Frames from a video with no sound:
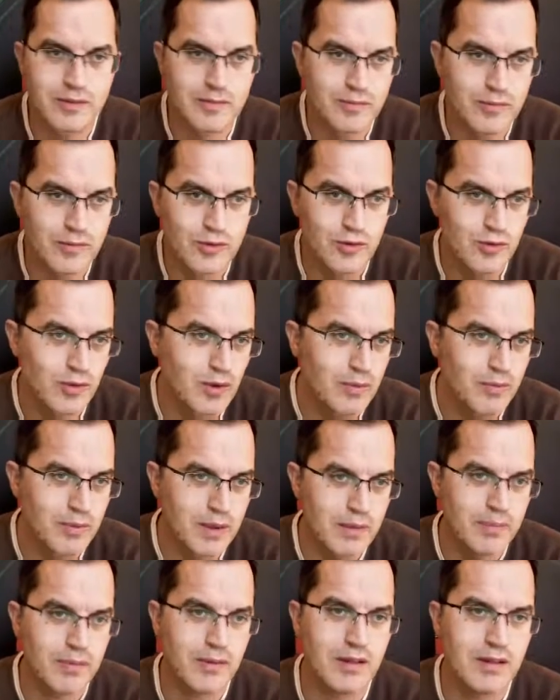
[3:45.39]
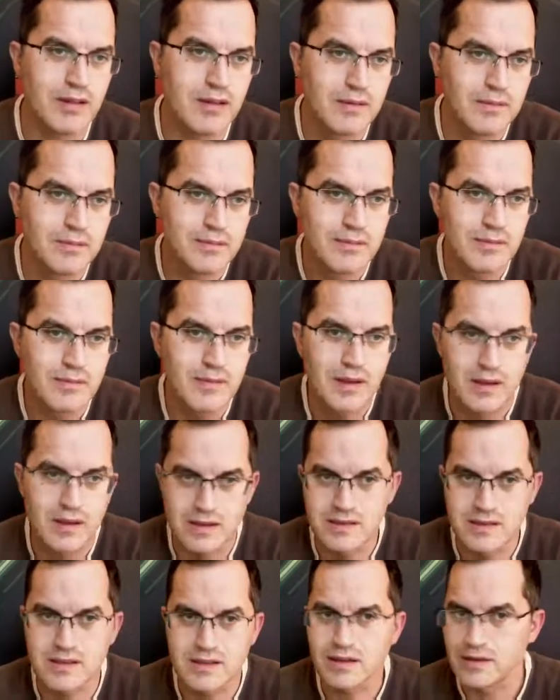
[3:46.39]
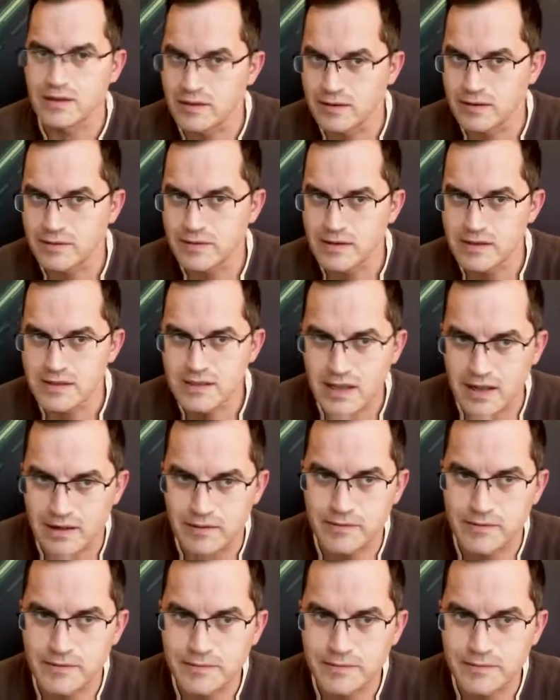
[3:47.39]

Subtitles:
to all people is the earth itself.